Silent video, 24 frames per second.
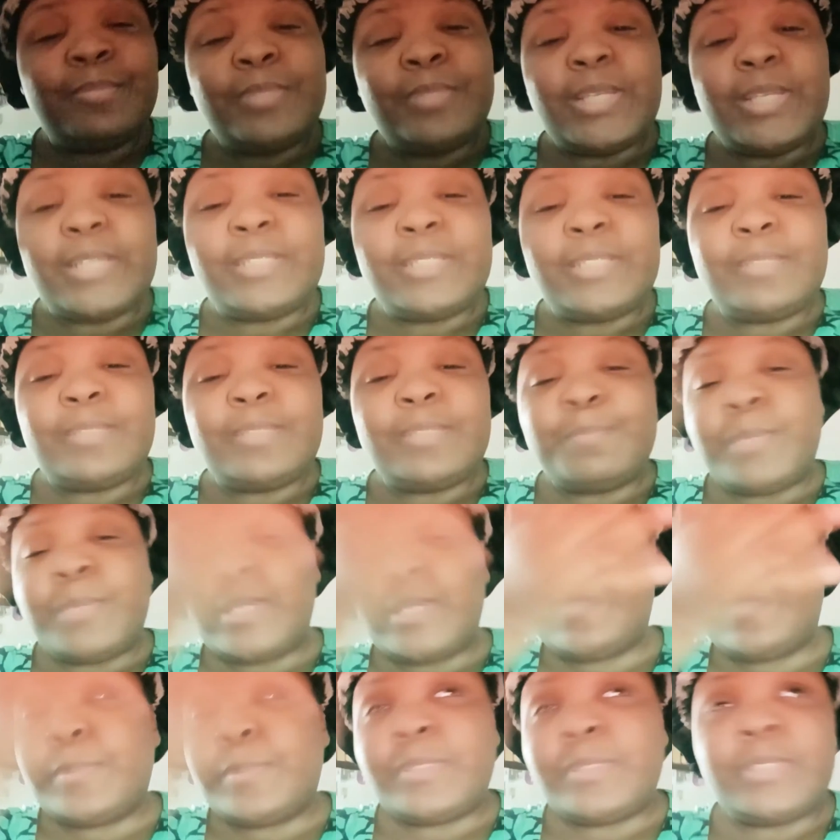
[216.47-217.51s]
That's
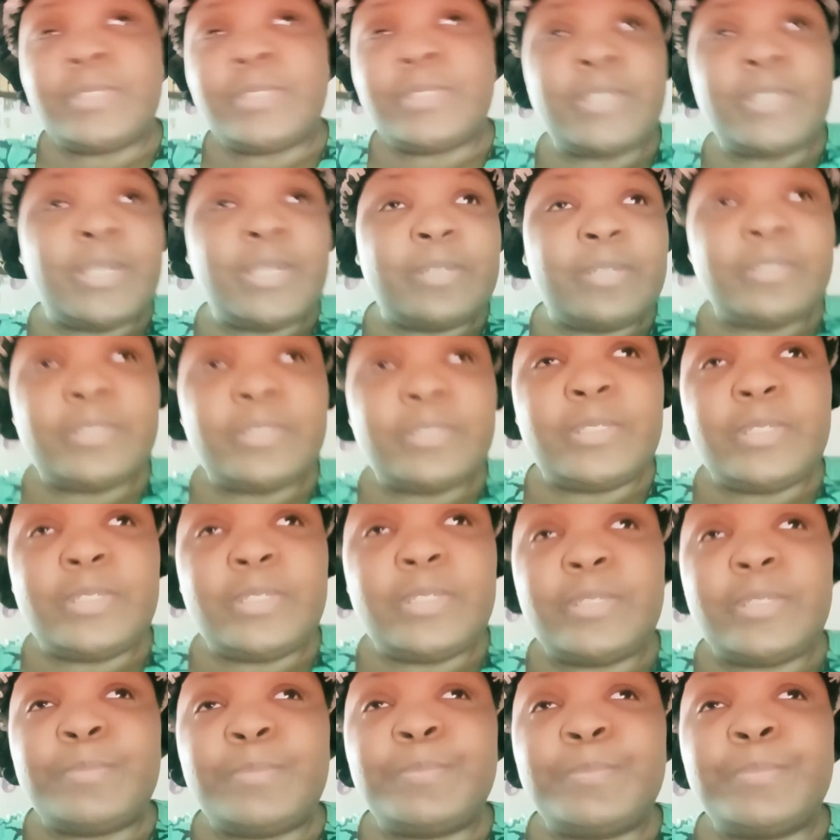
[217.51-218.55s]
my
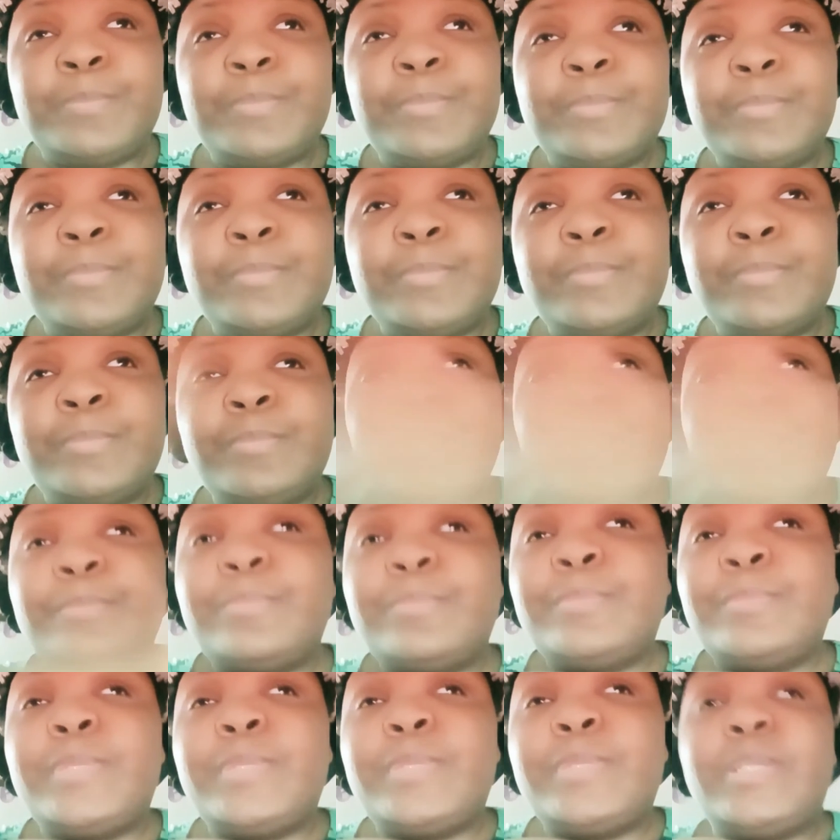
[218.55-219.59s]
personality.
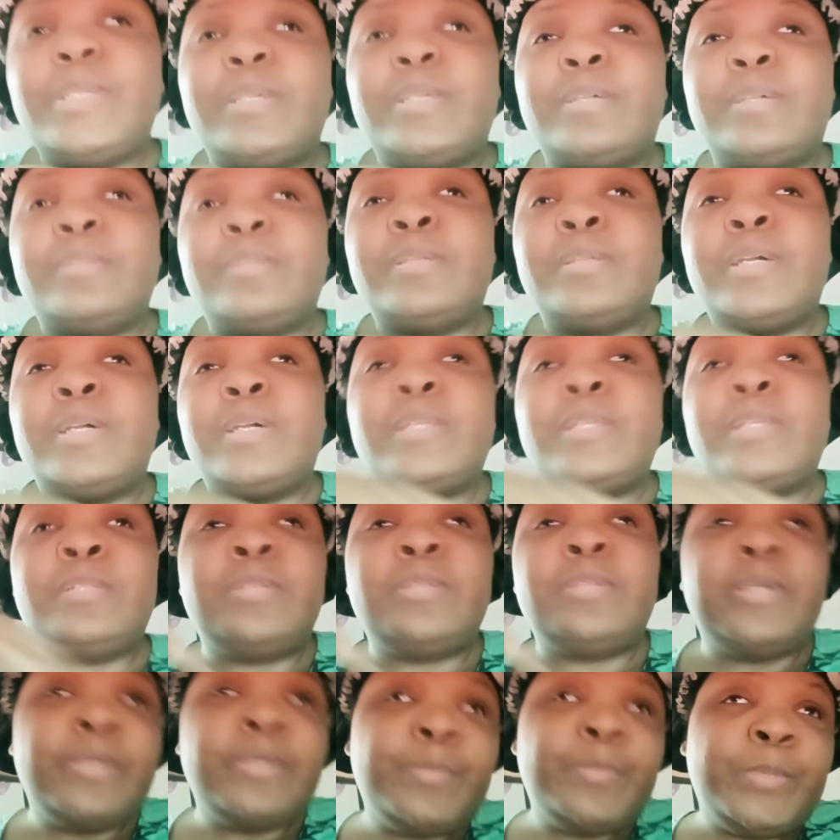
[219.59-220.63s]
And I
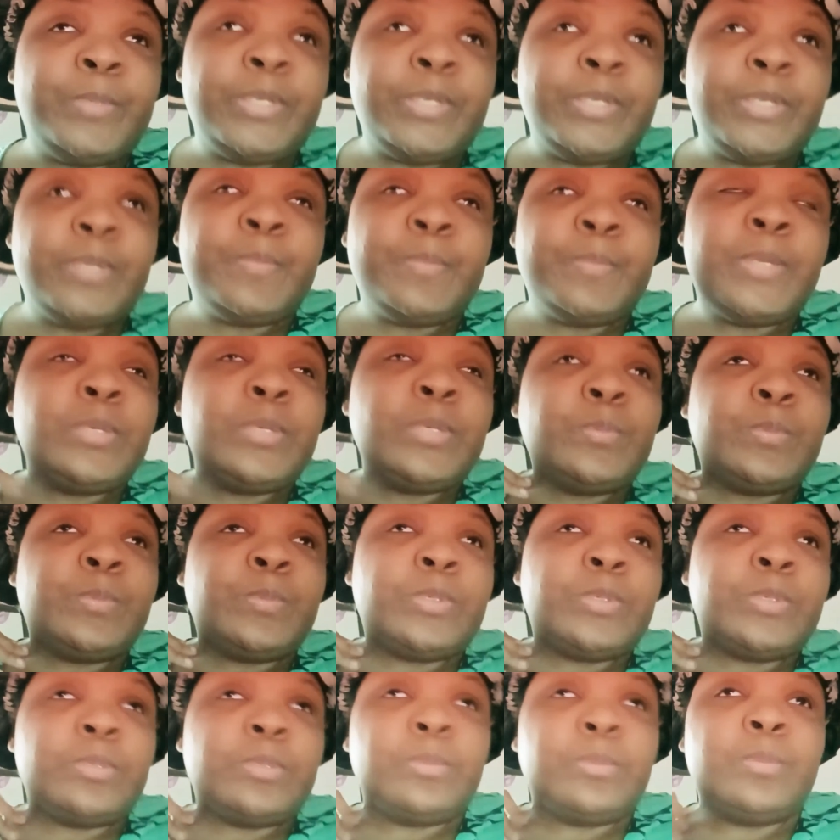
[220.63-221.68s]
love being in my
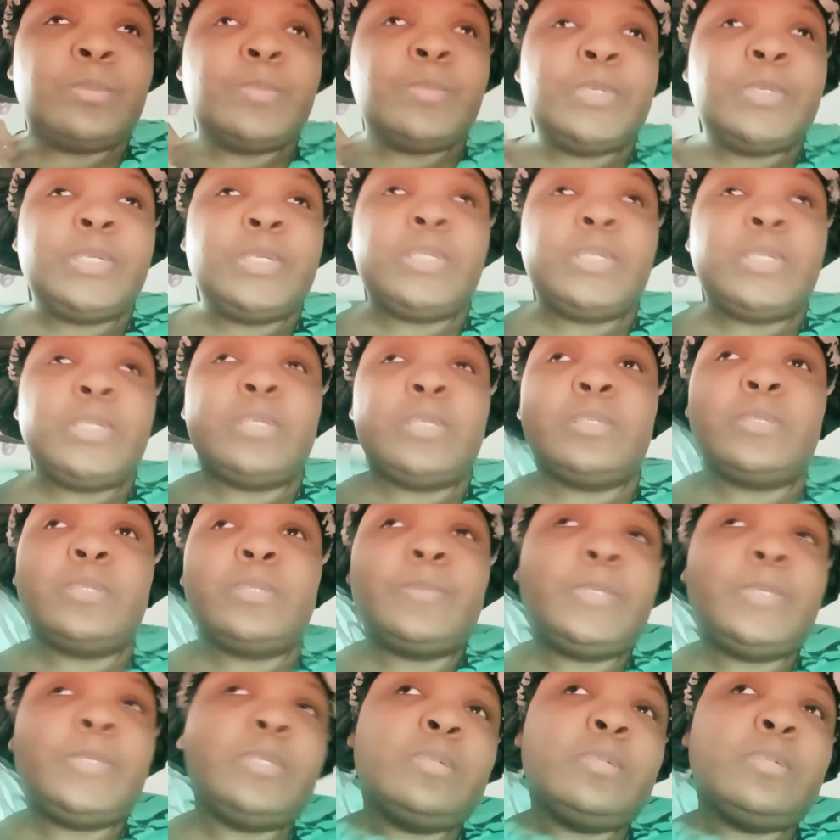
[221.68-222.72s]
room and I
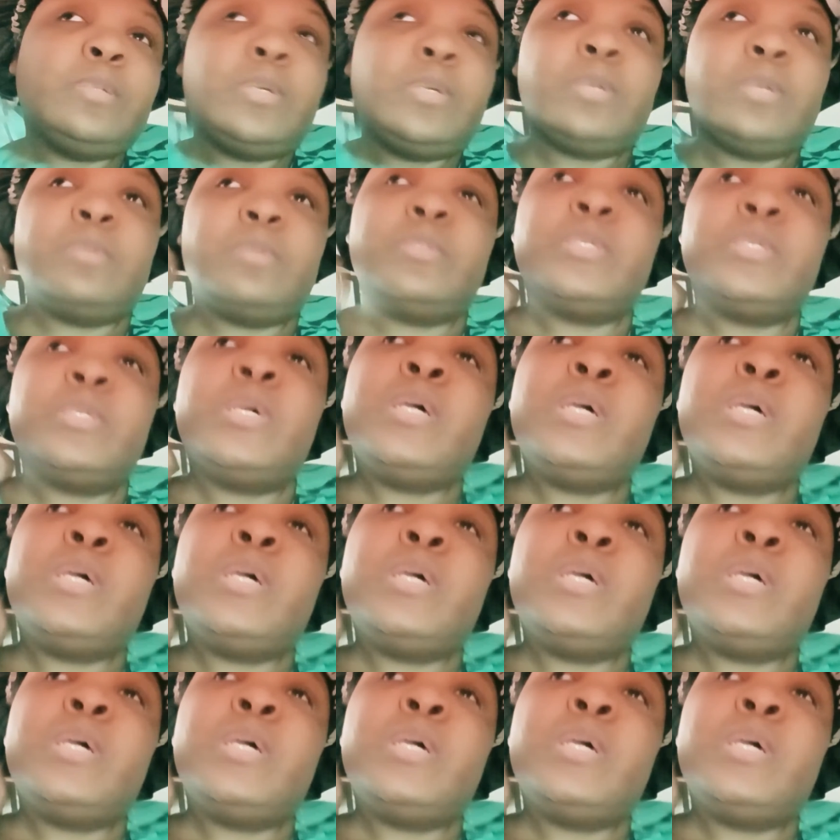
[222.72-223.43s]
love being in the house